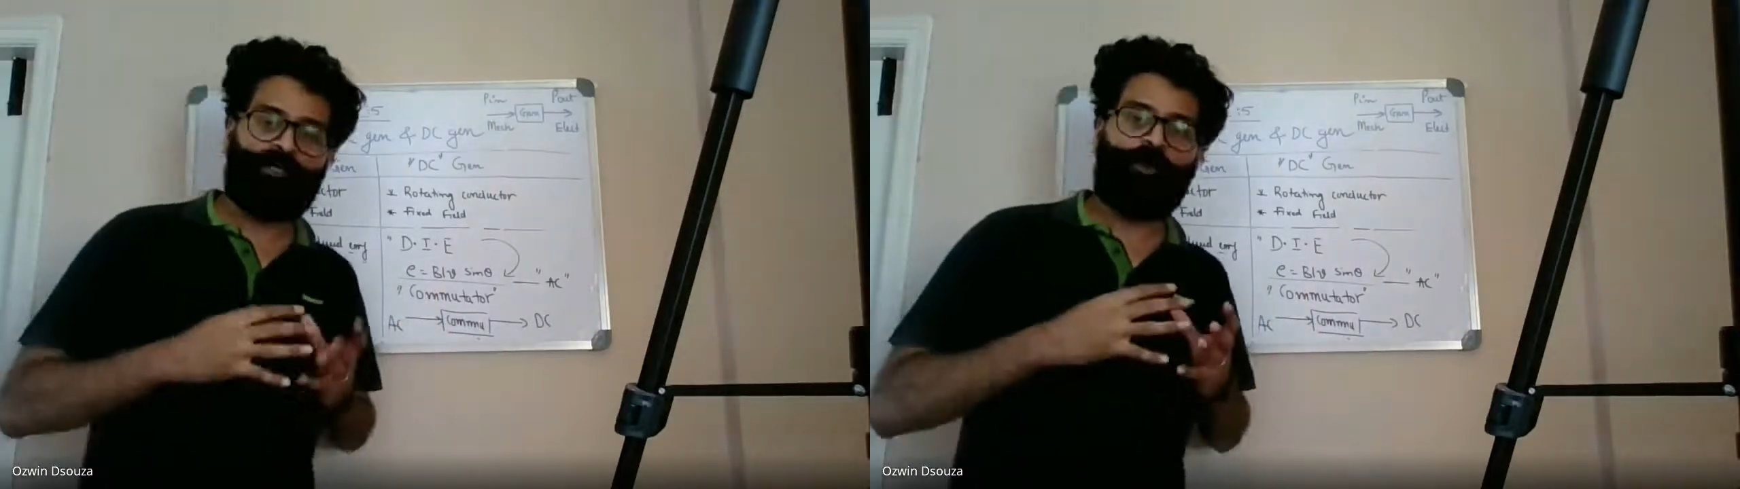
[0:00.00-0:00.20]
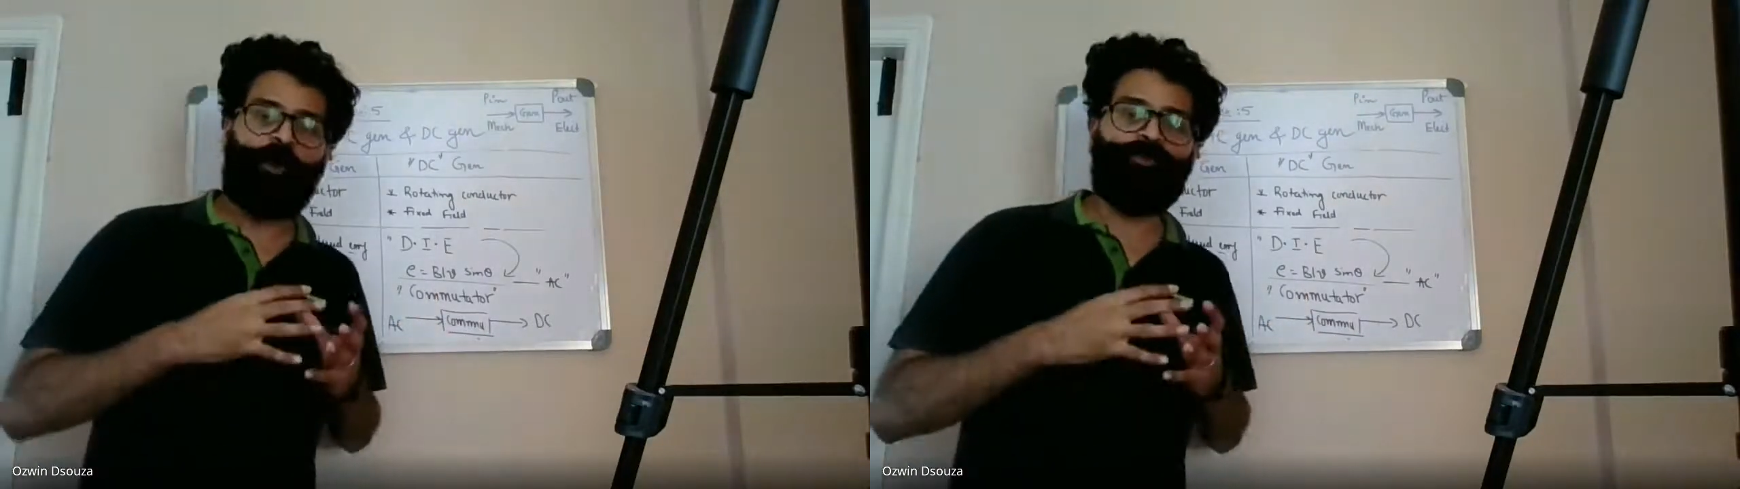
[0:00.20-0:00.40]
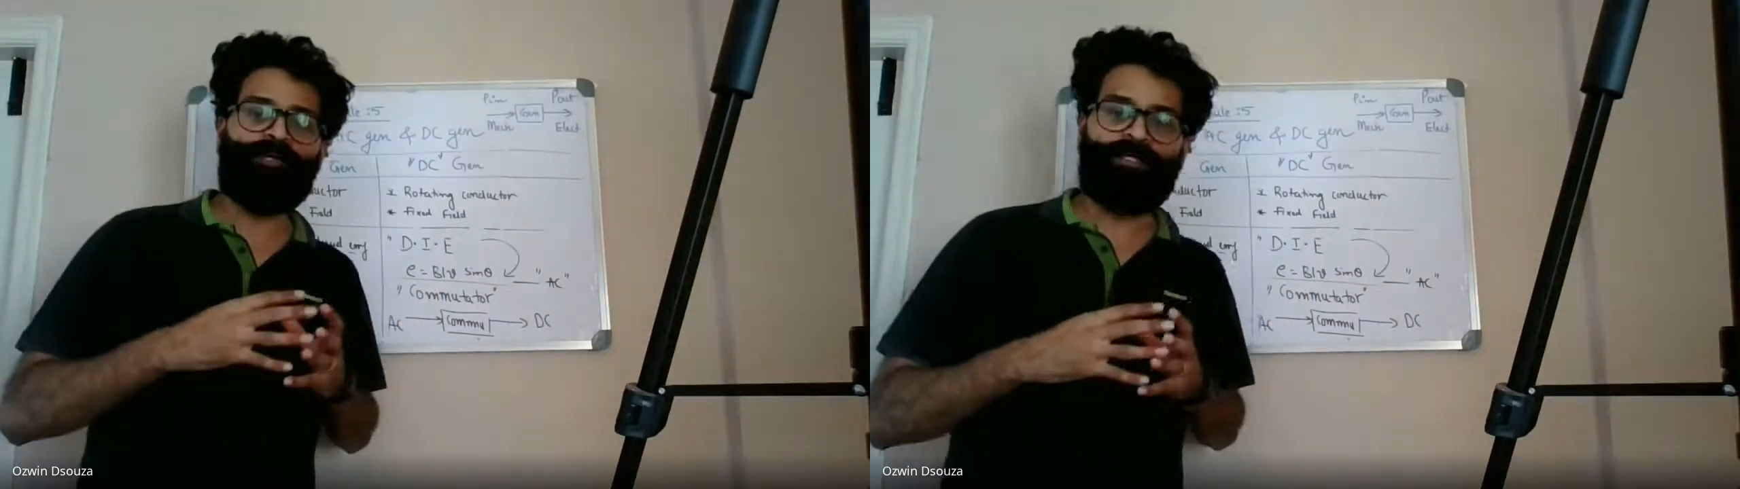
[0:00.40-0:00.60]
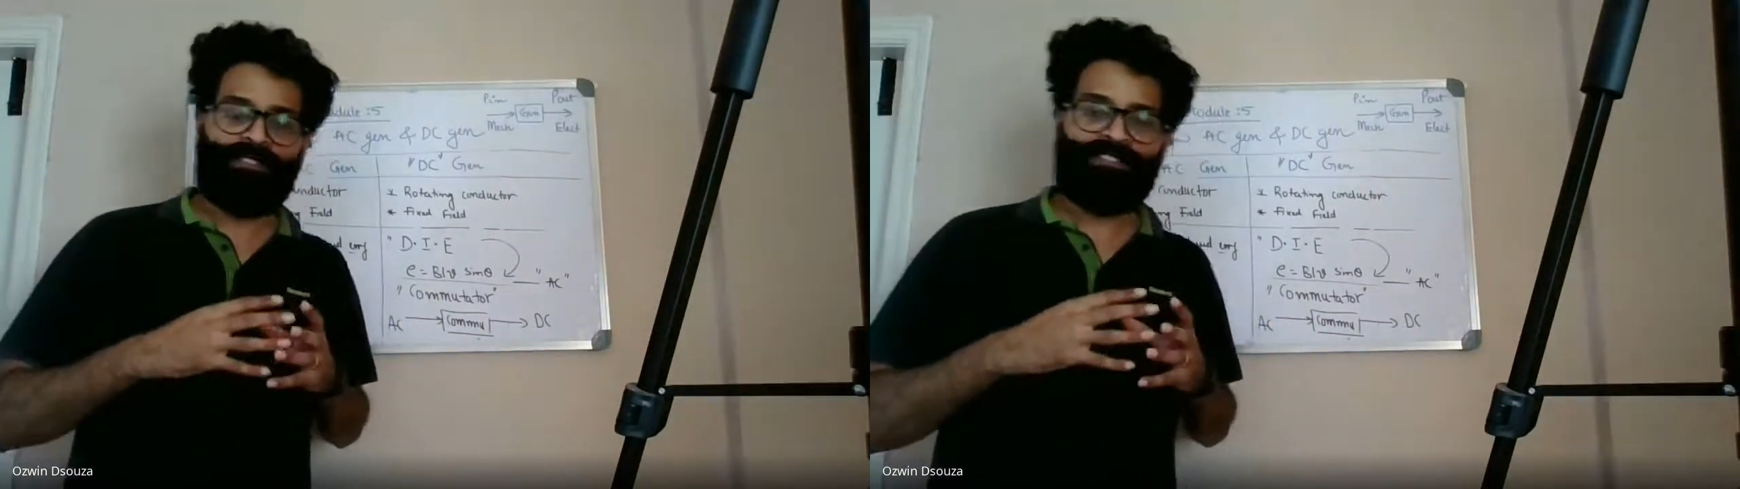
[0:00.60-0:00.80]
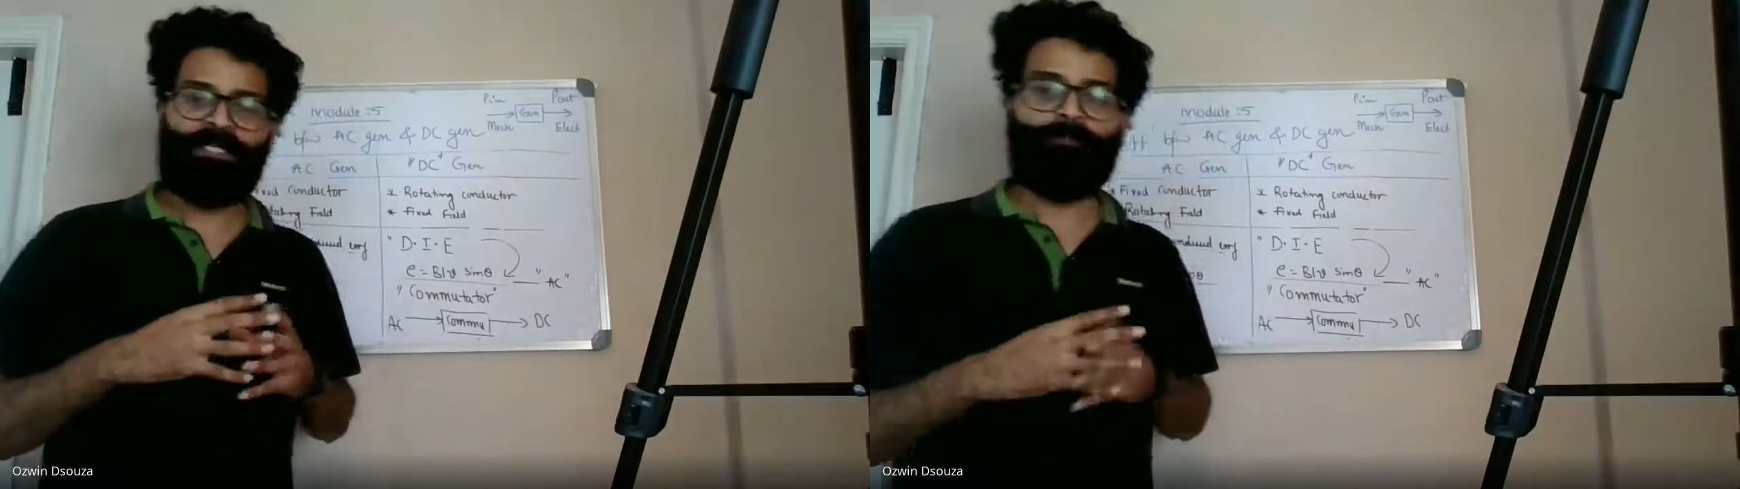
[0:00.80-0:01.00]
copper
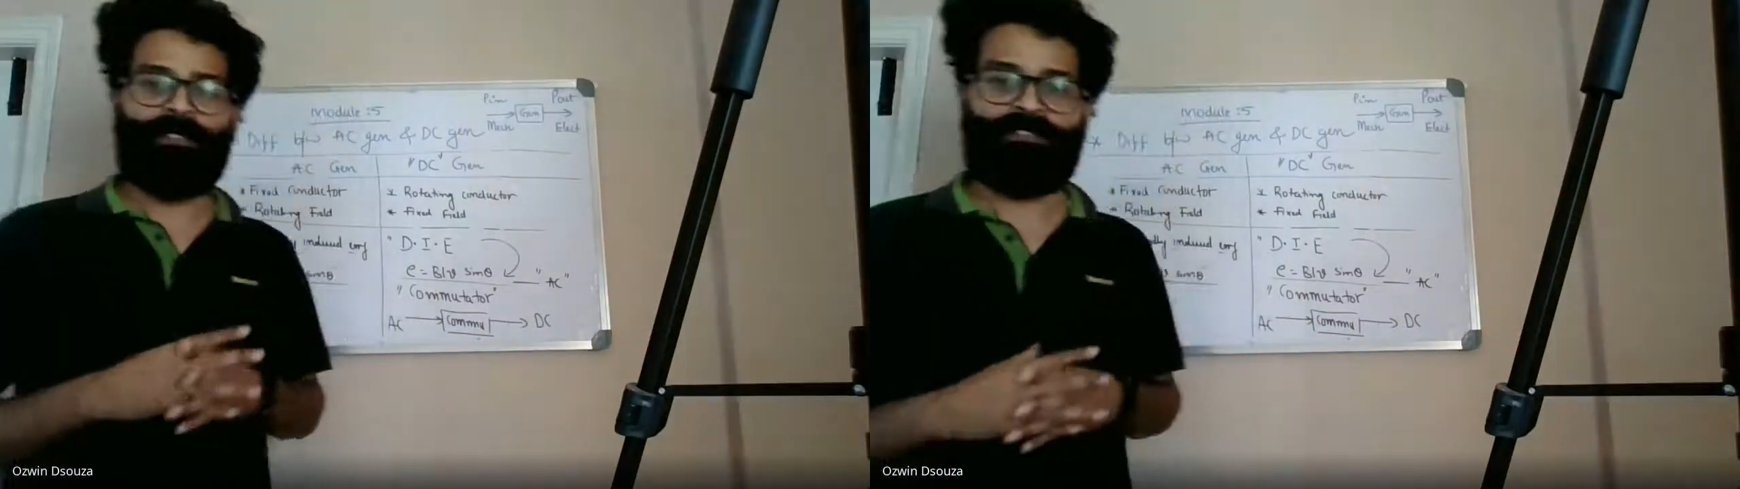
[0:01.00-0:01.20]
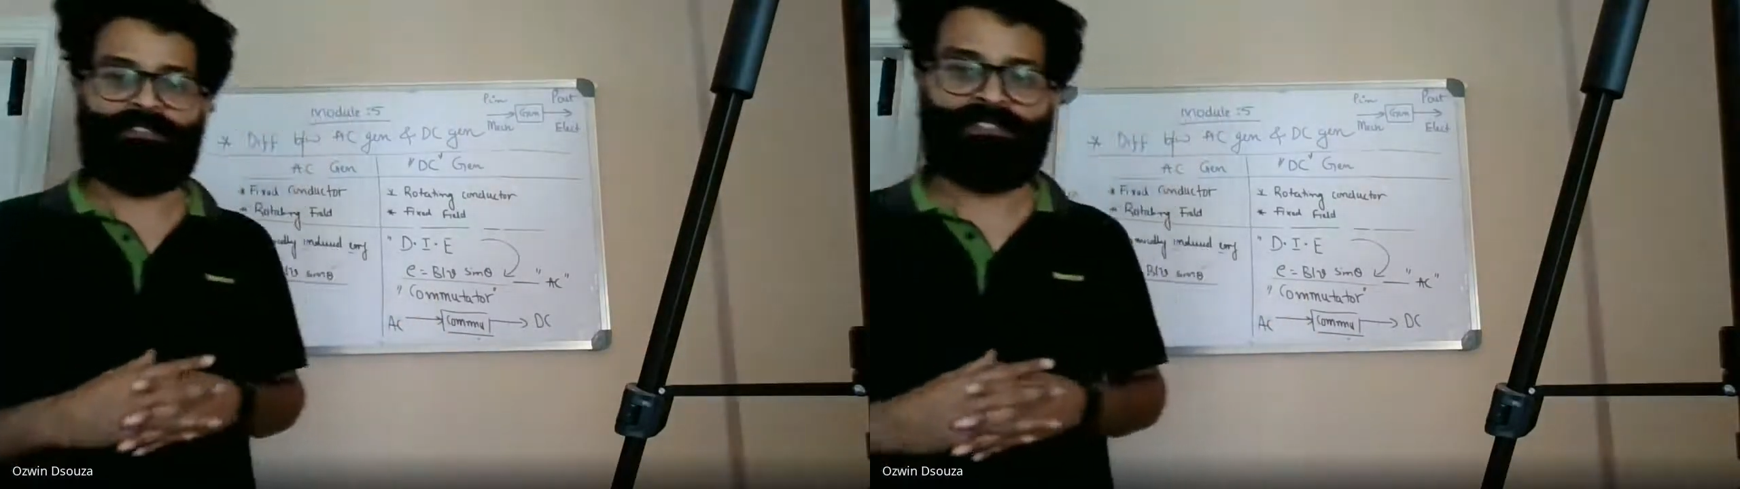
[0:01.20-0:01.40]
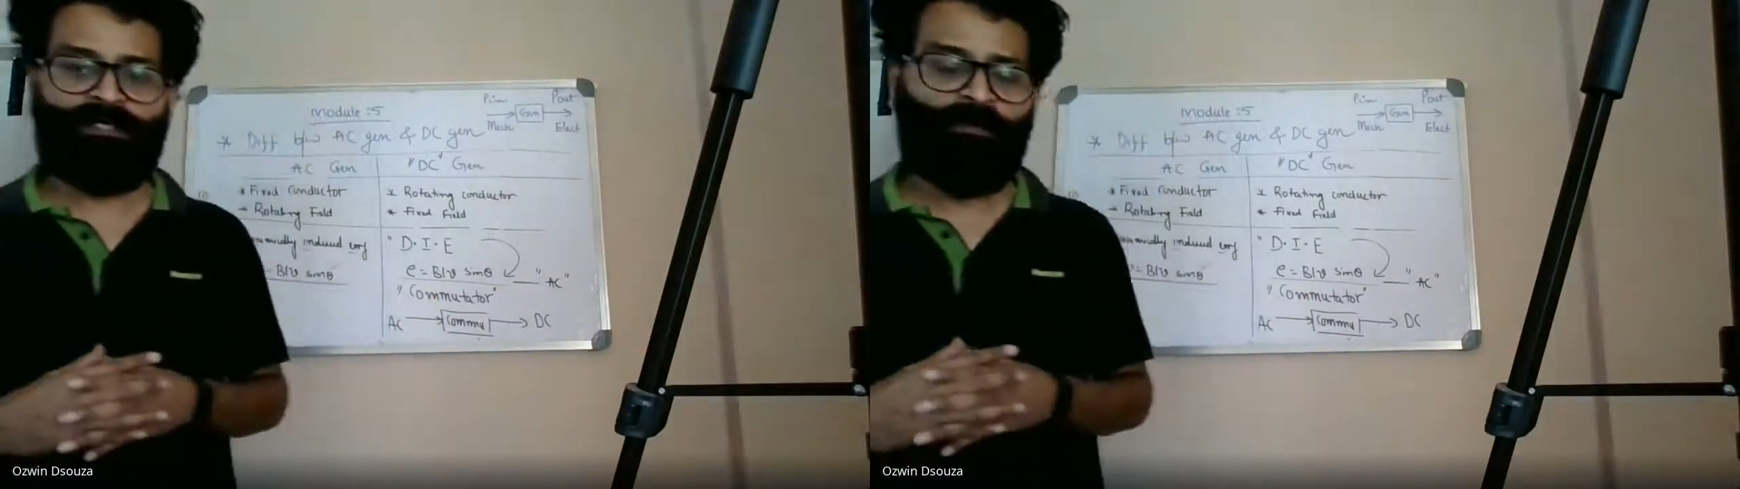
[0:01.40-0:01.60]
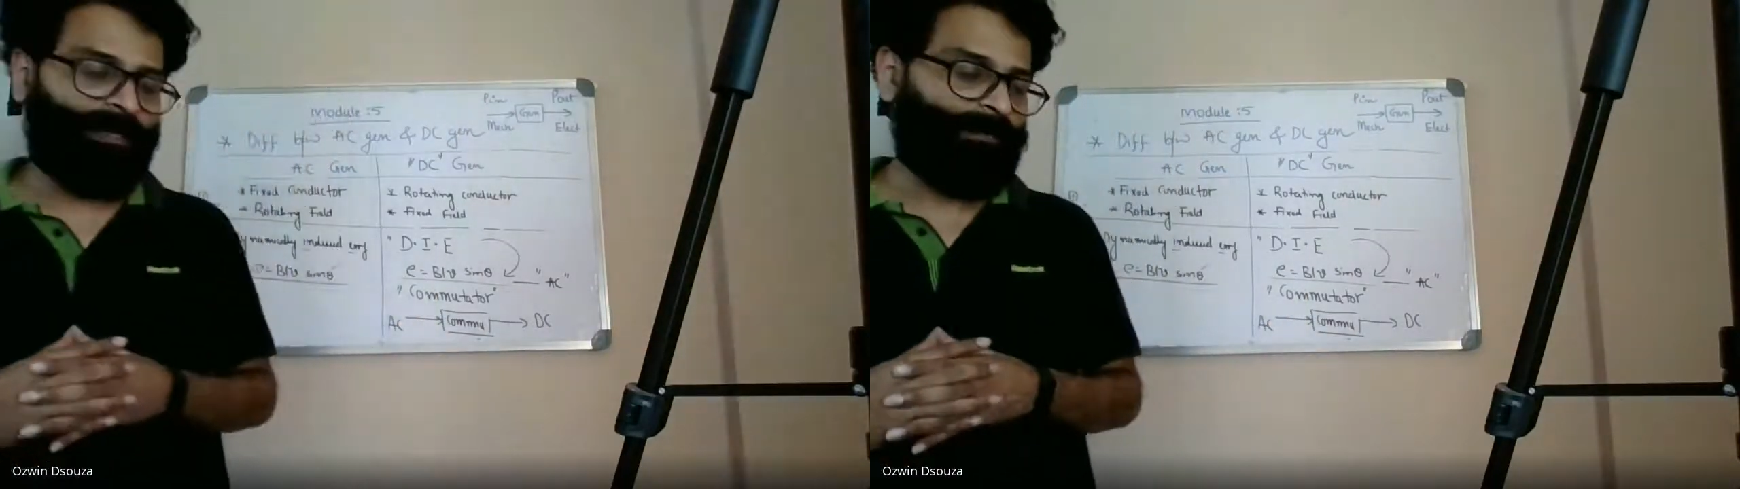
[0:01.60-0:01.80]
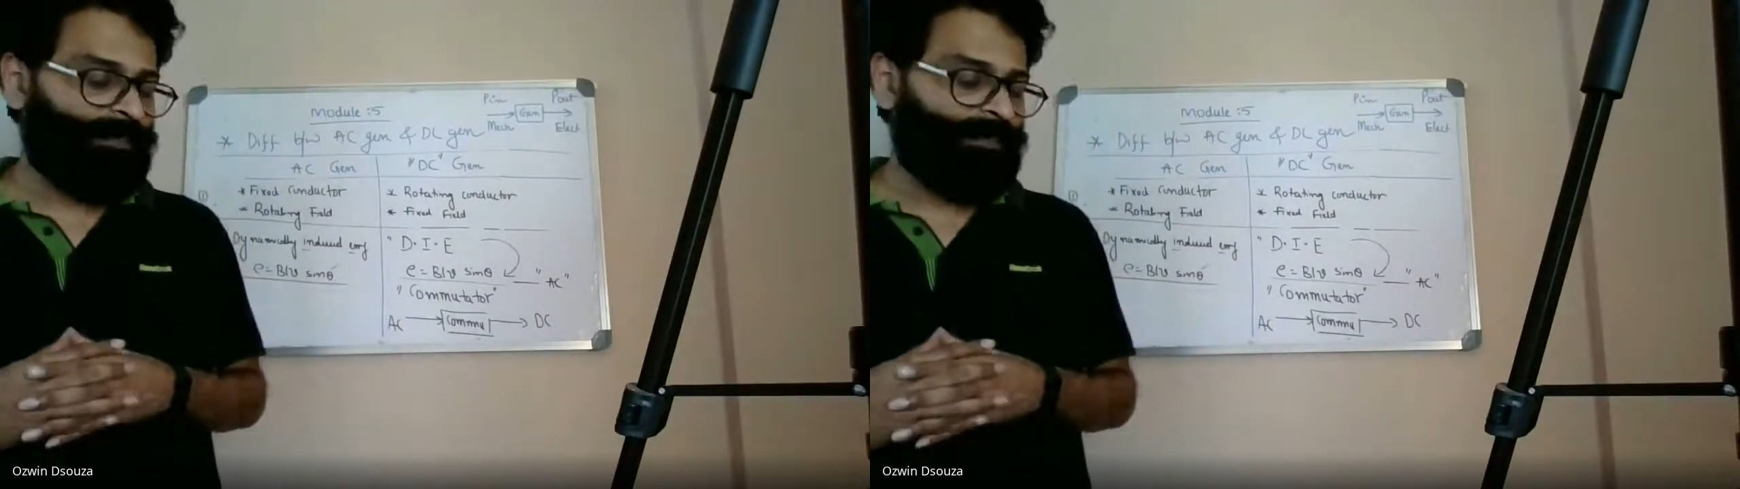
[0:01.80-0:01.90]
segments. Okay.